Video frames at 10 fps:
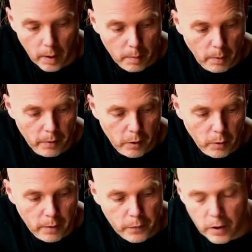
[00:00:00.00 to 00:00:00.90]
But I'm just
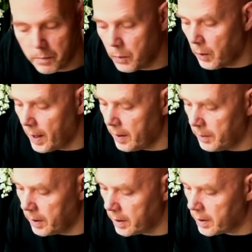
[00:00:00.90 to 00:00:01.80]
looking for some more
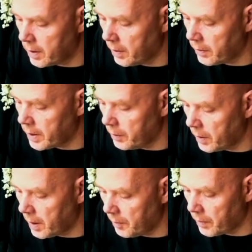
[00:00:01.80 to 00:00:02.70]
elements and I'll see
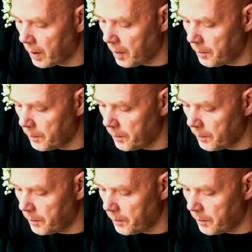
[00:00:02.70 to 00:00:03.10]
what comes up.